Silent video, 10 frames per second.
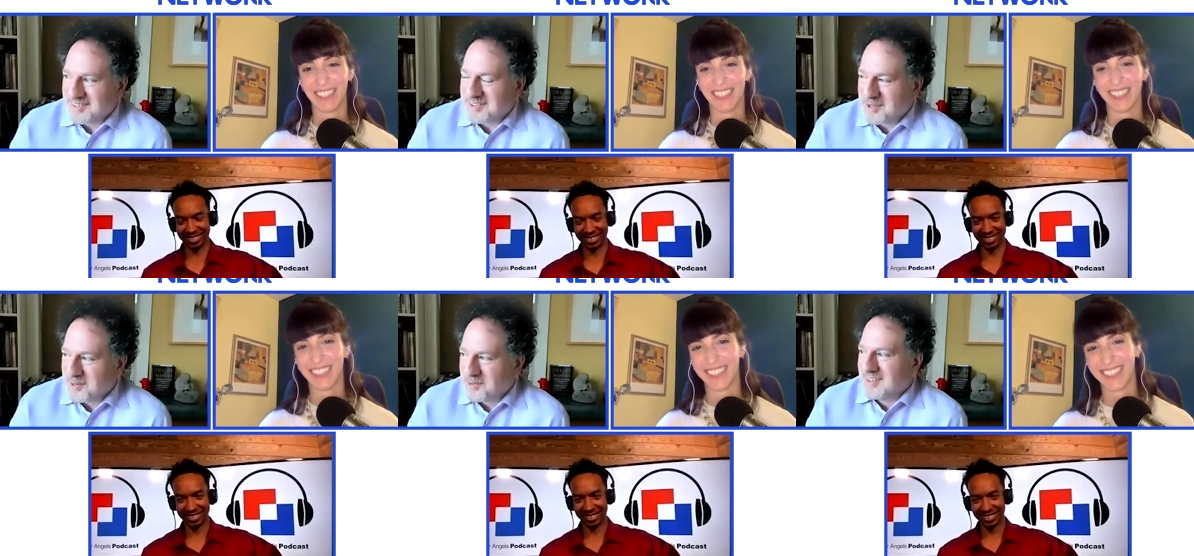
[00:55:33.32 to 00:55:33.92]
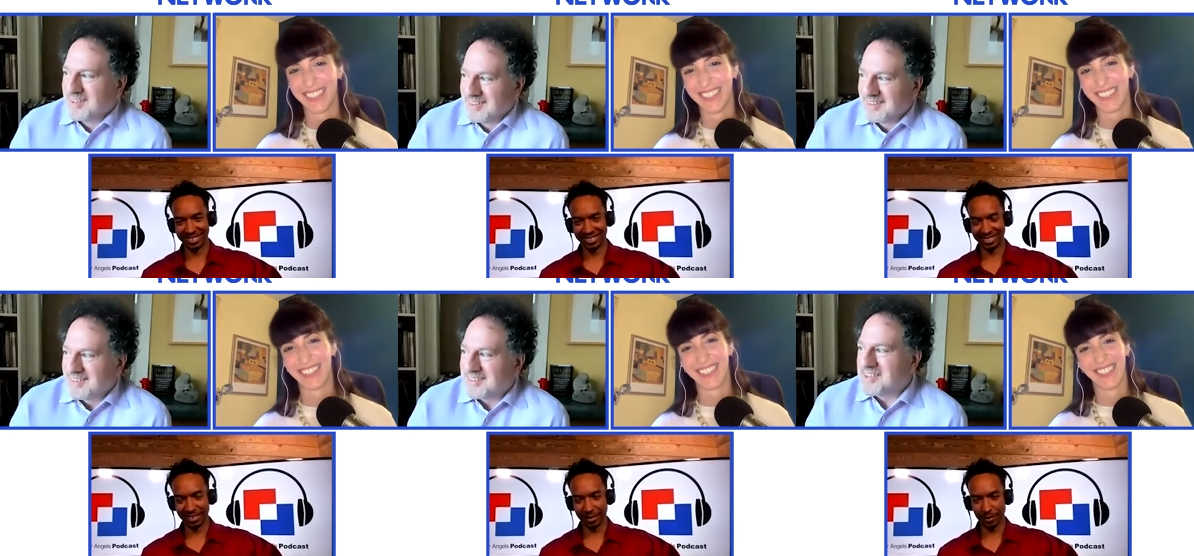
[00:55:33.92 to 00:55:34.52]
Speaker 1: so
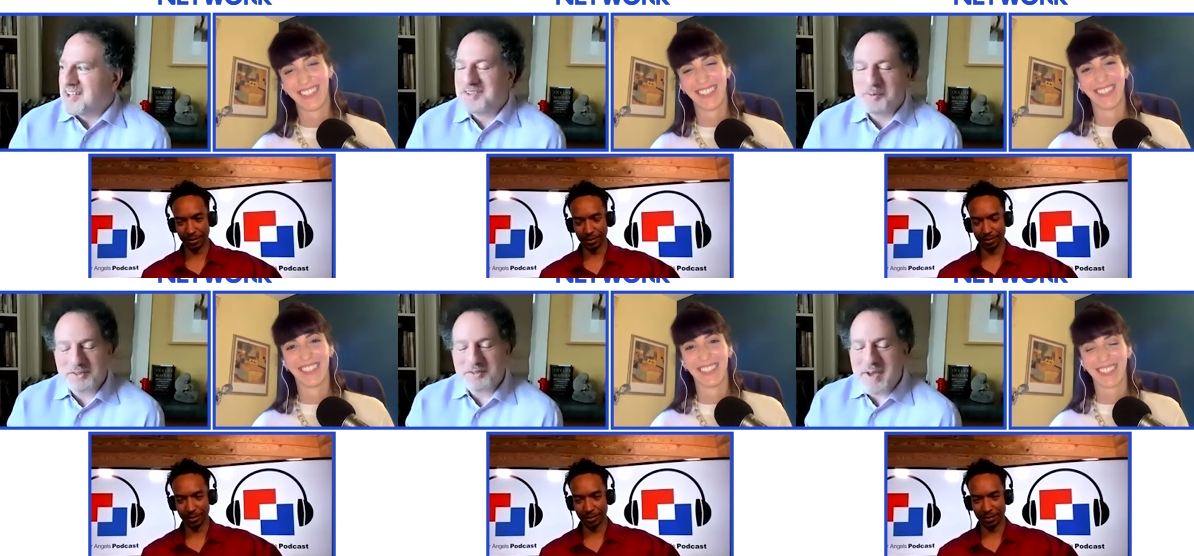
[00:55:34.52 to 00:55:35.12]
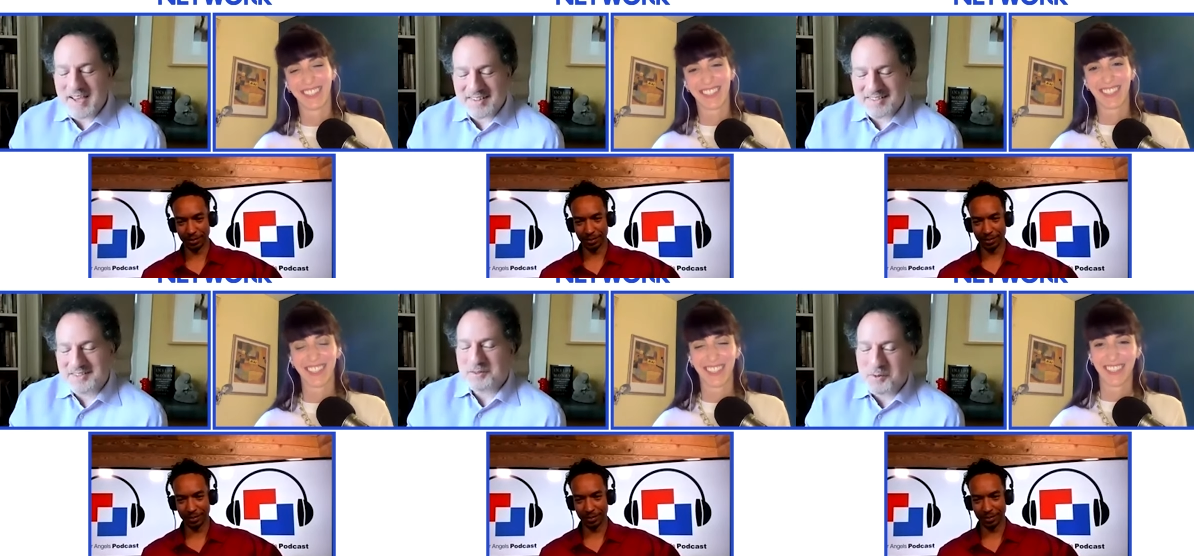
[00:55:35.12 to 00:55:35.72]
there's not so much
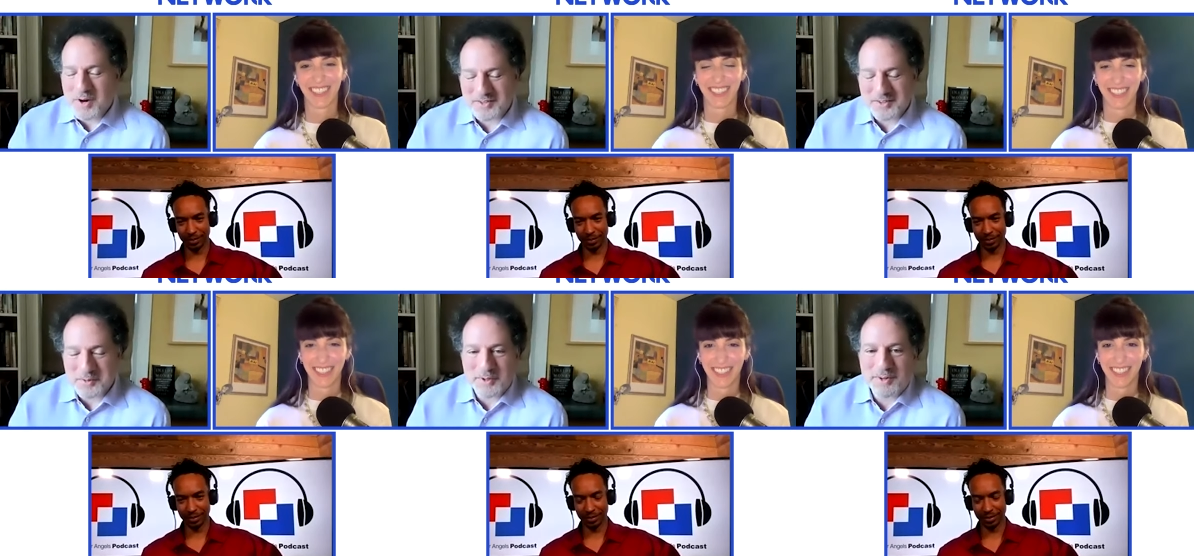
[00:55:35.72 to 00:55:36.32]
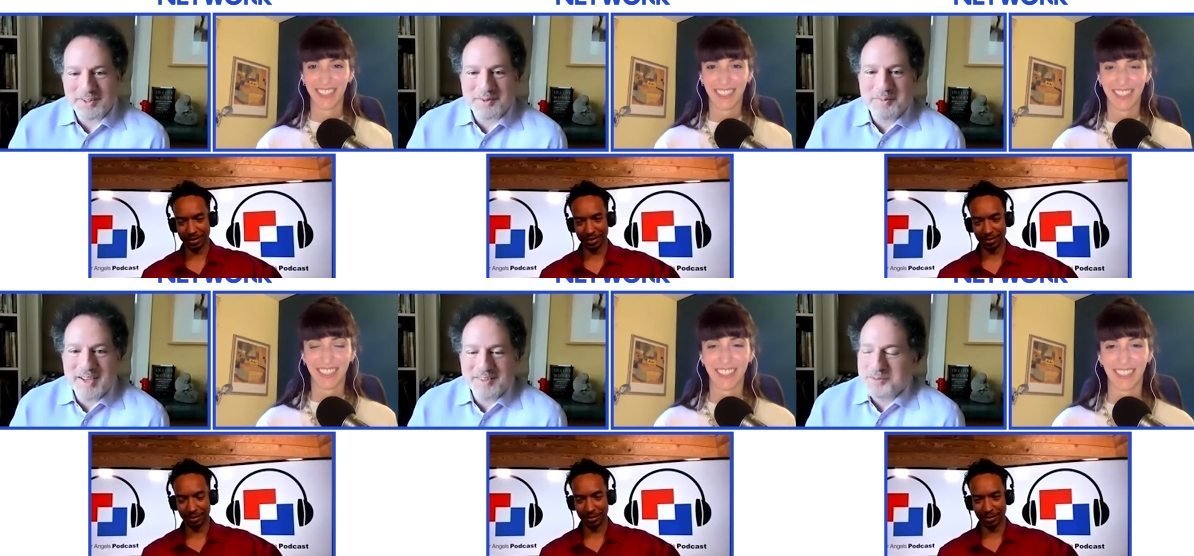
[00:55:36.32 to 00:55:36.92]
mass that requires it to be critical
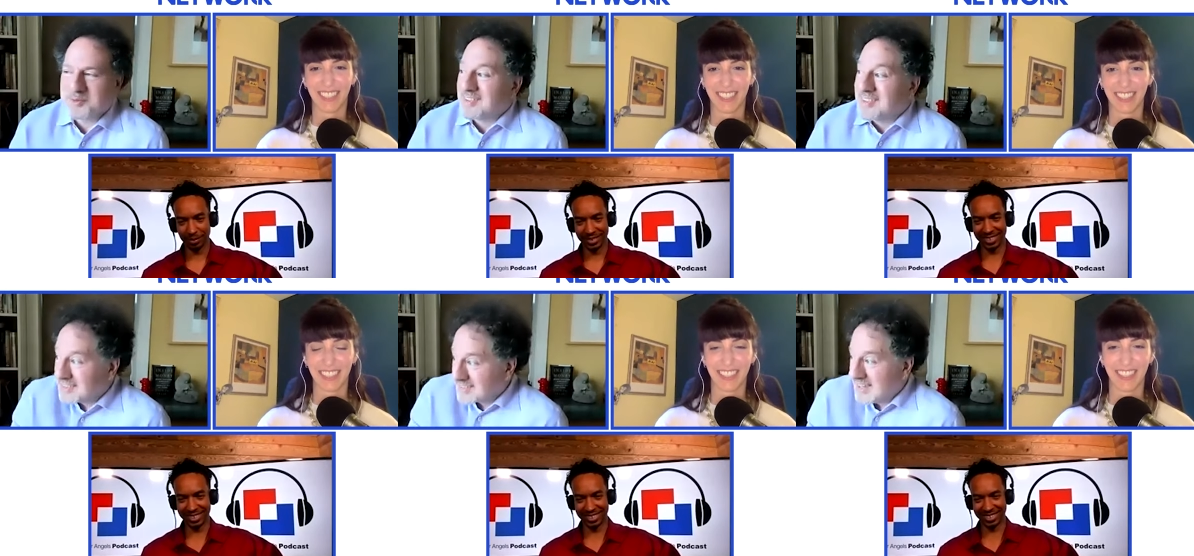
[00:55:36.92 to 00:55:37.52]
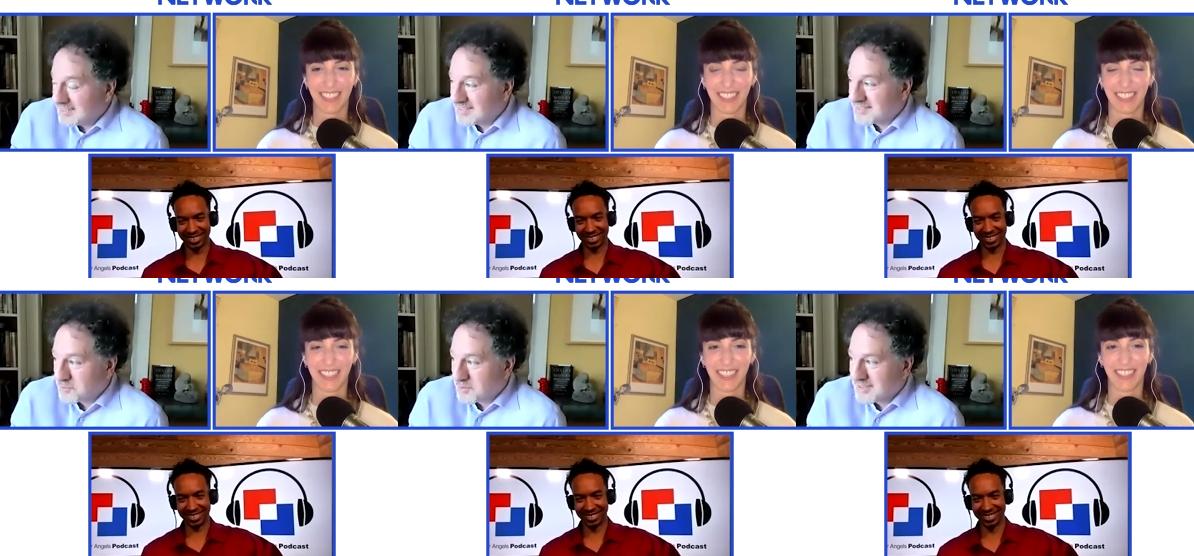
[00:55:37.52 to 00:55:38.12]
mass, which in this case
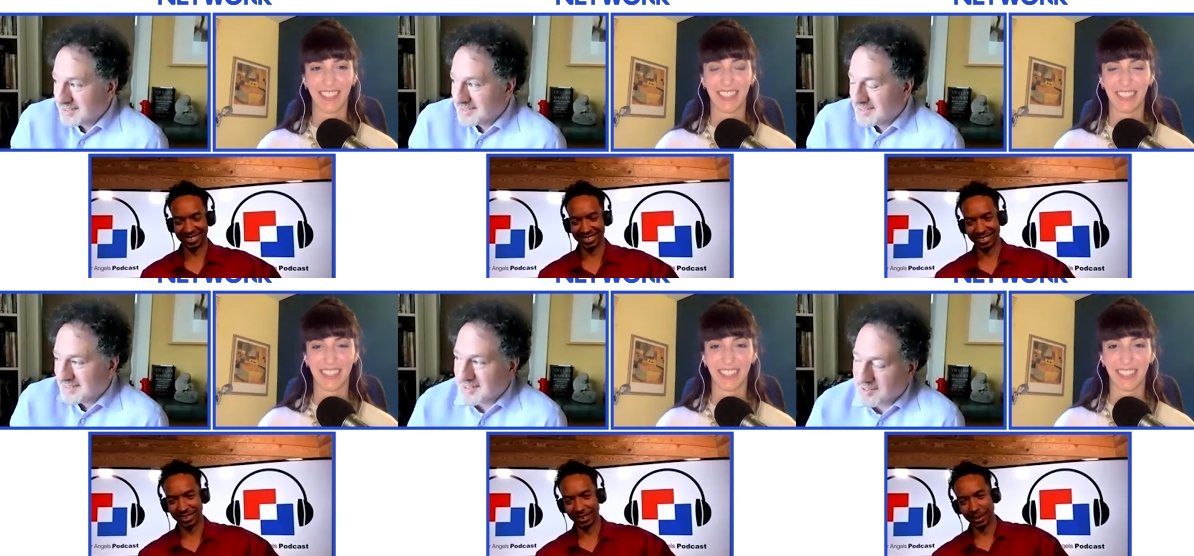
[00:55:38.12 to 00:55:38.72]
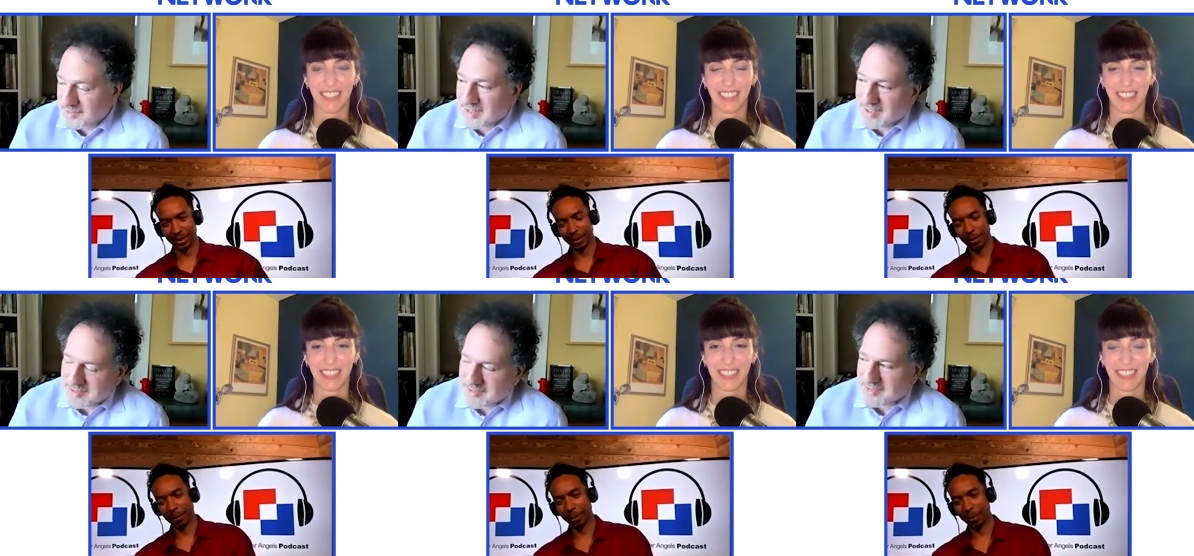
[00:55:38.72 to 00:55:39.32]
is a really good thing. In other
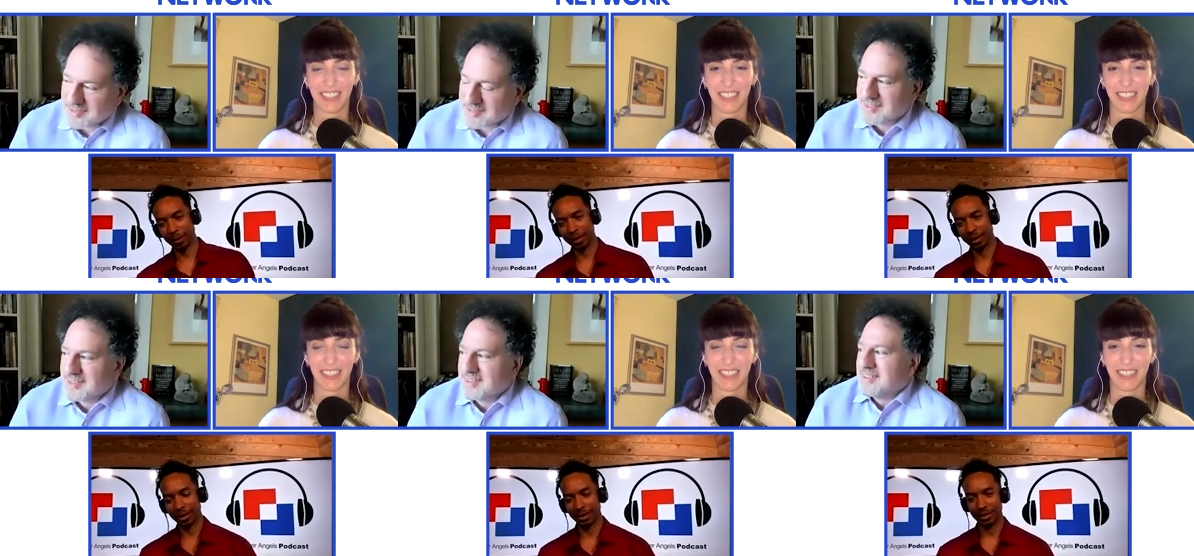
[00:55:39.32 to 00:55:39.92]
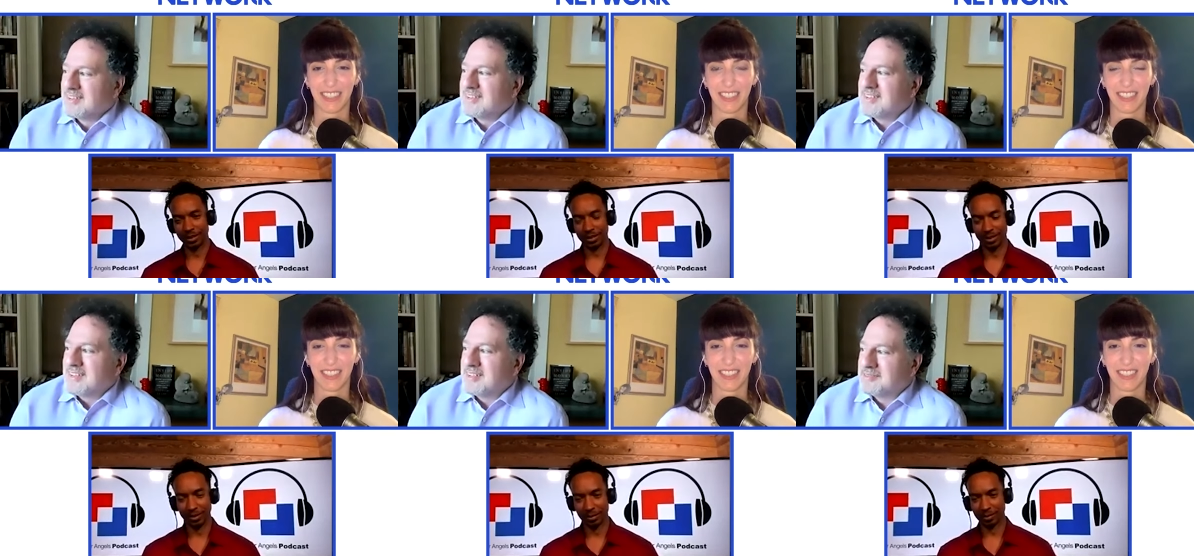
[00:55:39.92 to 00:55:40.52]
cases, is
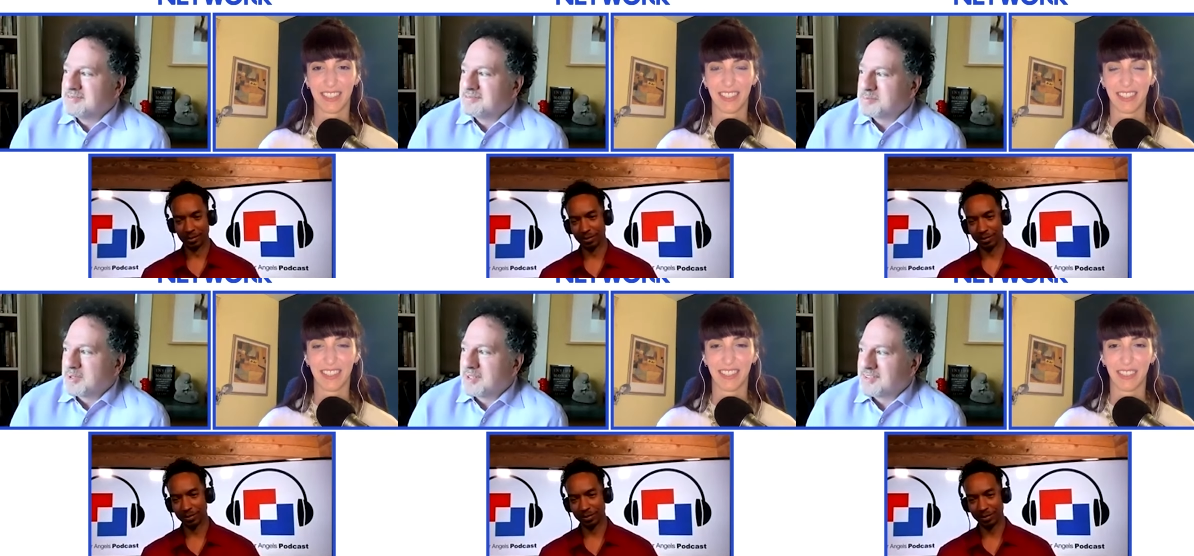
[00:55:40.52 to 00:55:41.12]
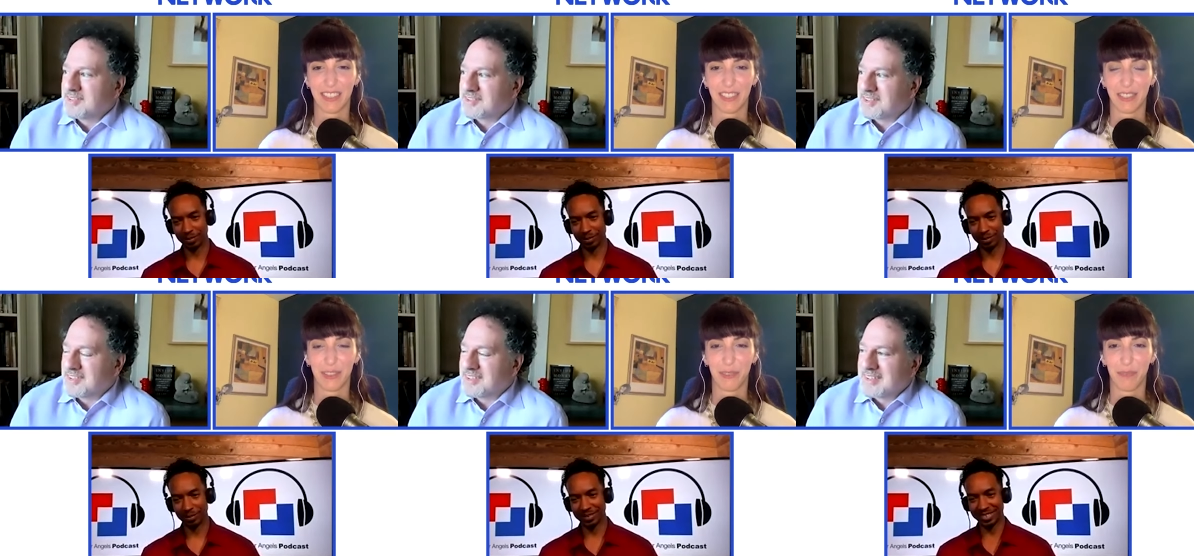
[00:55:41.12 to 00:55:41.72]
you know probably not such a
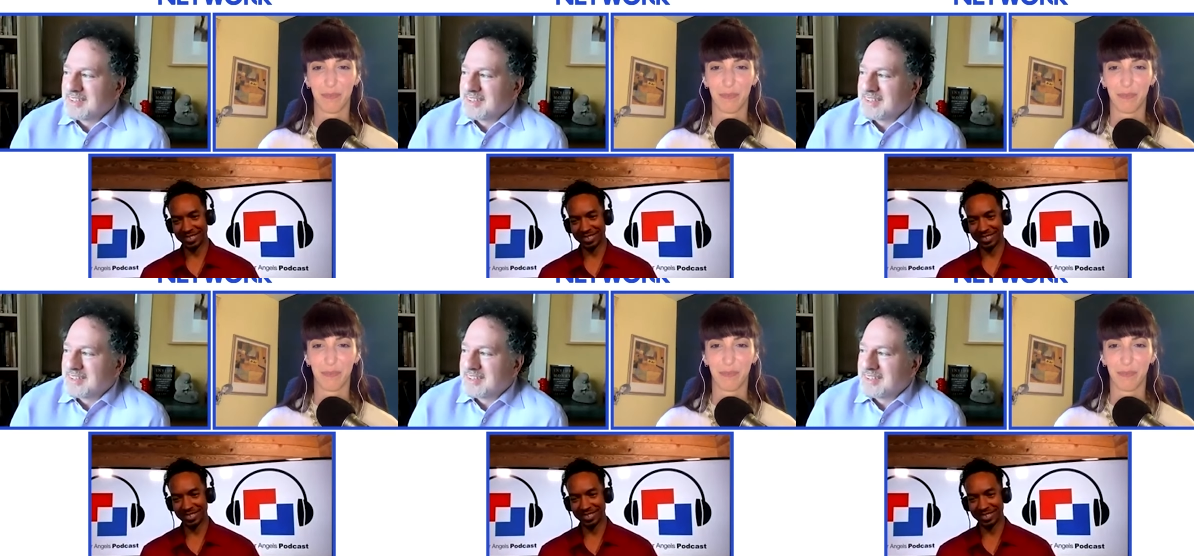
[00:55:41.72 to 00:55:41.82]
good thing.